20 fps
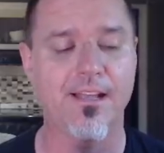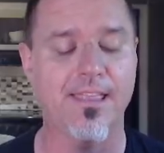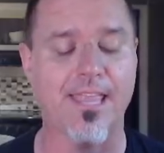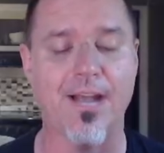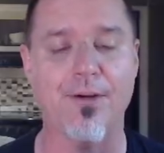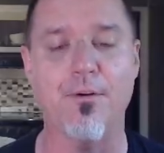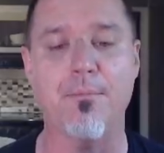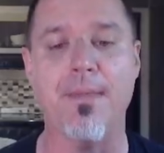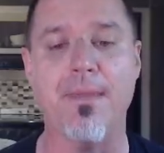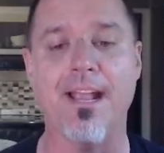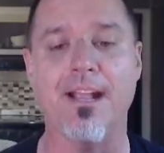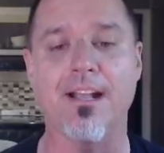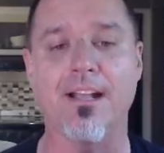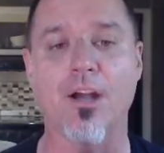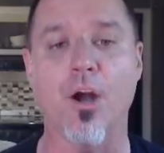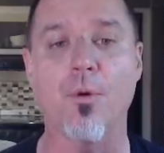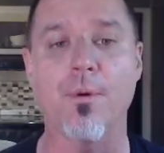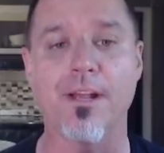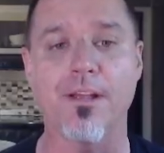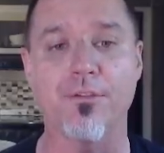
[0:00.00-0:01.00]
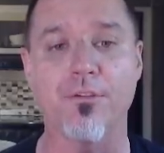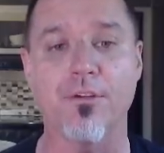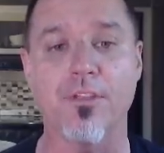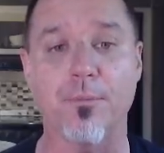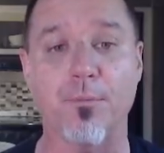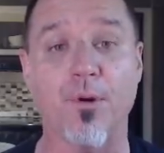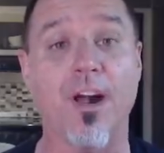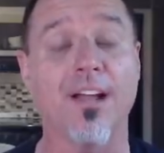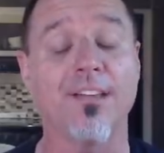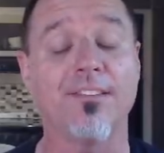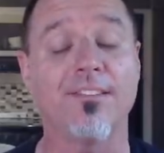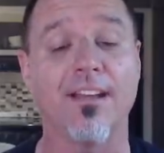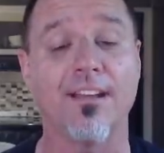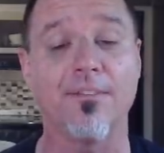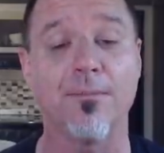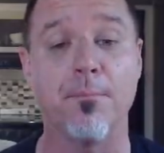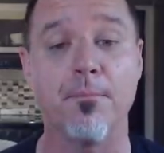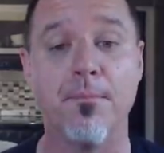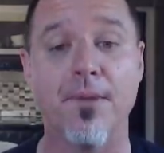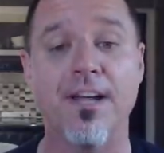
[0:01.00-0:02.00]
That would make going through the
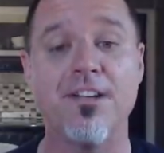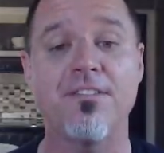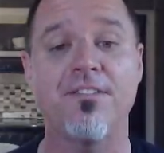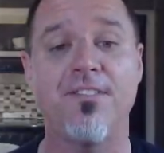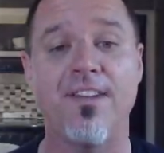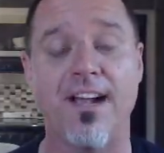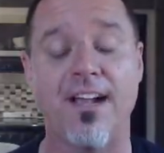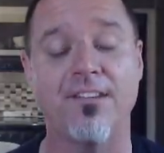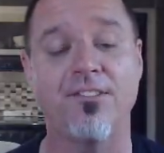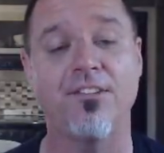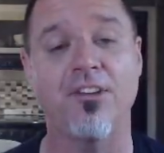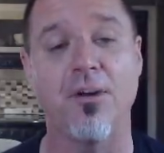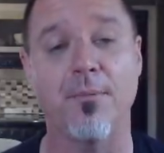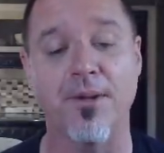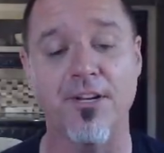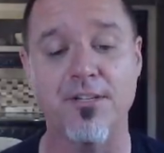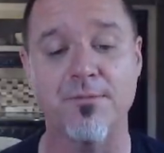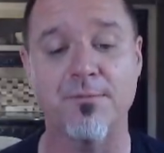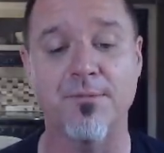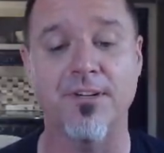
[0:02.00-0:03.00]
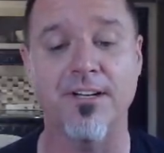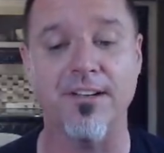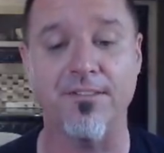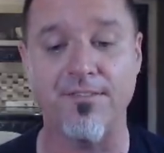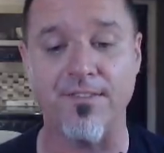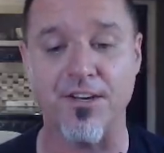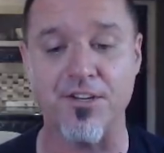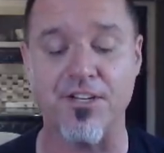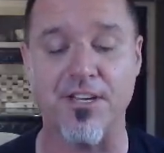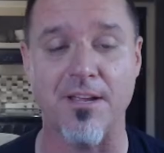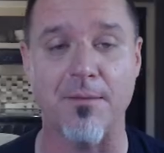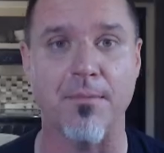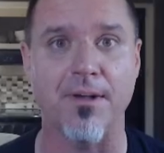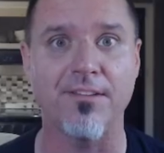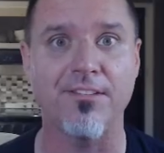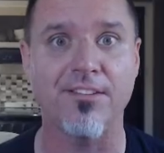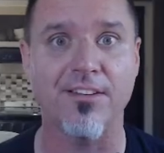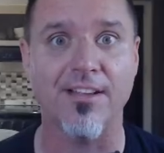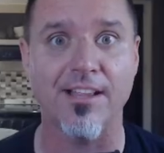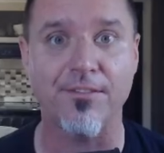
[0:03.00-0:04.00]
process much faster, much more efficient,
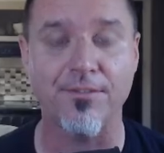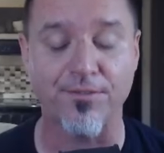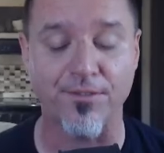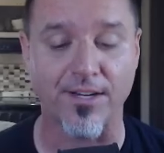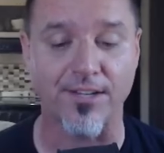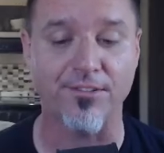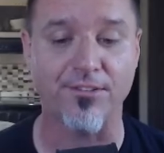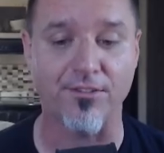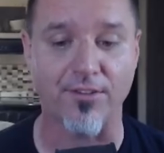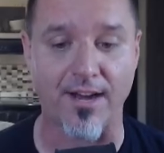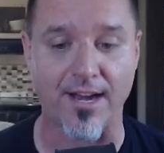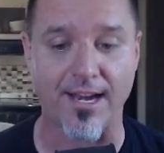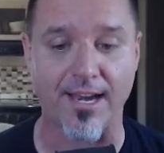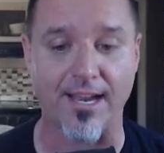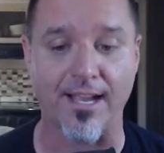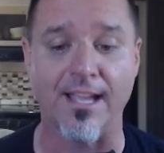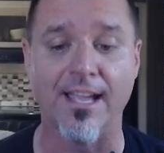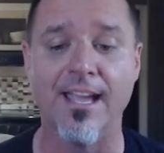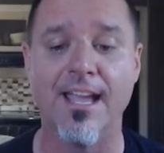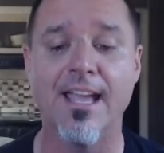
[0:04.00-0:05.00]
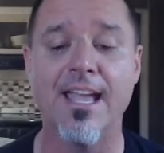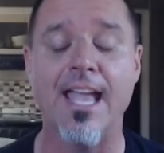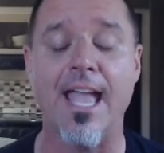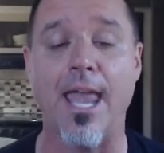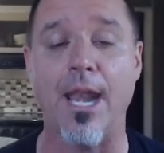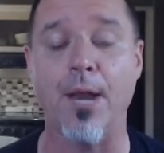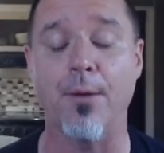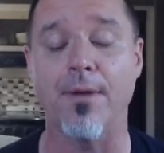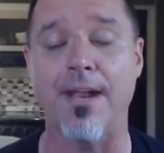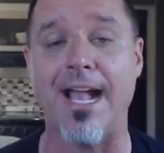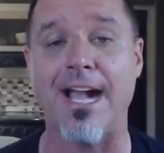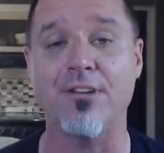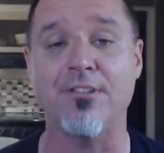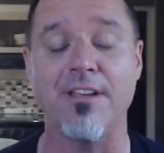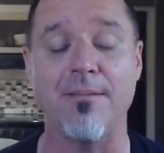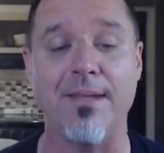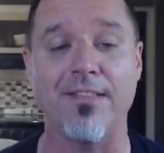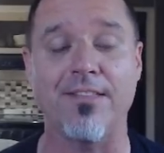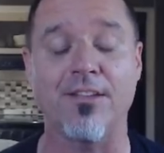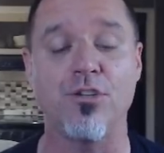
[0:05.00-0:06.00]
much less frustrating, and it would
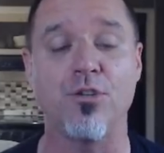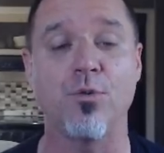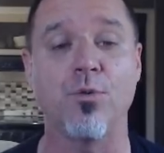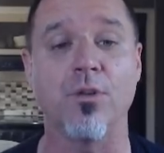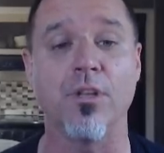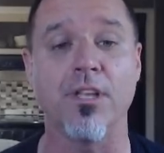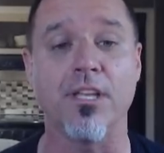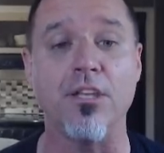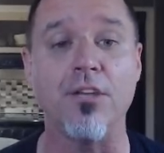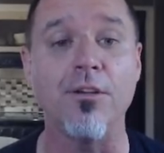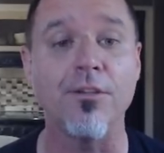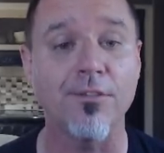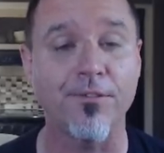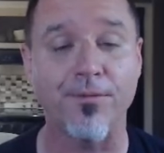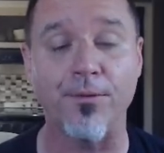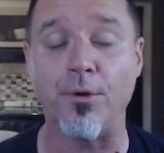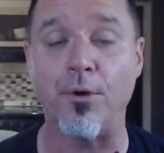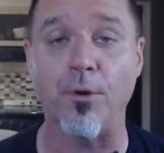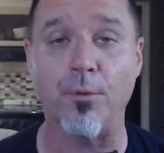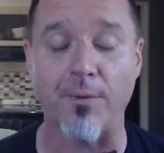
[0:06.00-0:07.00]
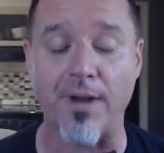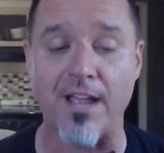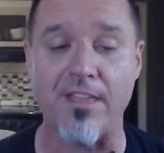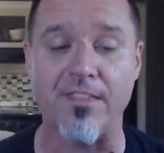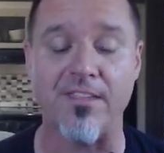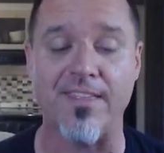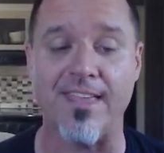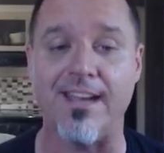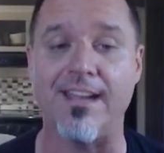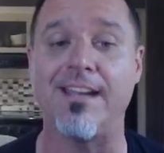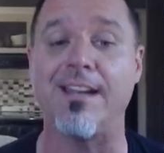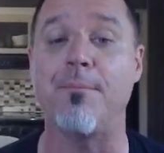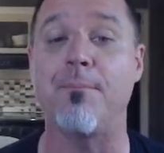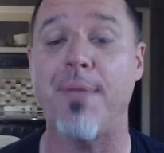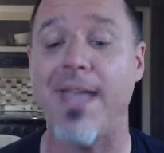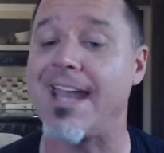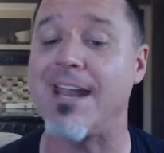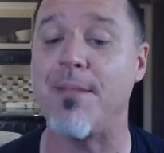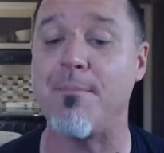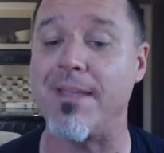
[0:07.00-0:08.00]
actually make the tool useful rather than an
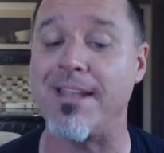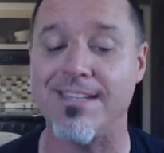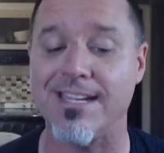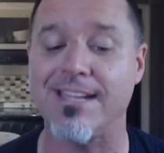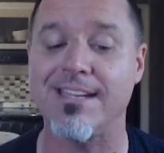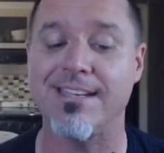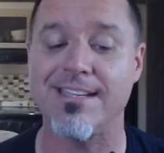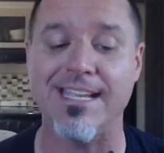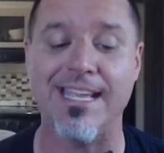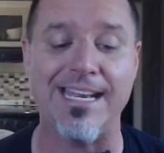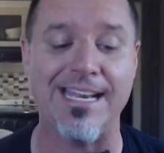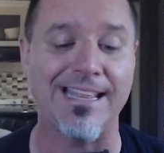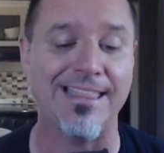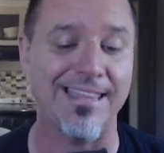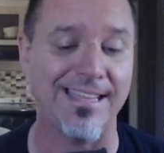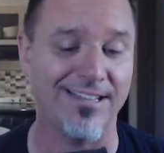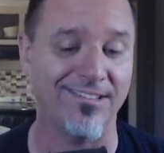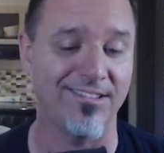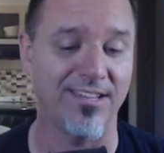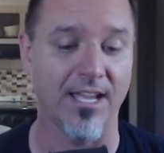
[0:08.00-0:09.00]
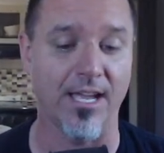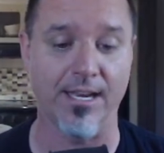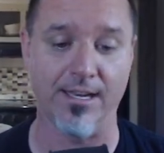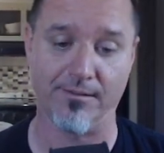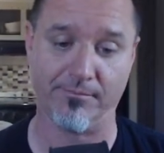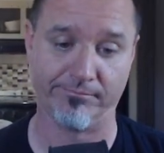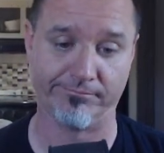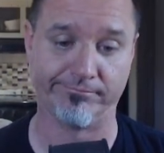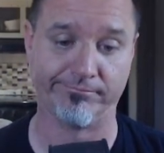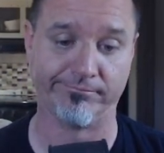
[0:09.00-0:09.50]
impediment to getting things done.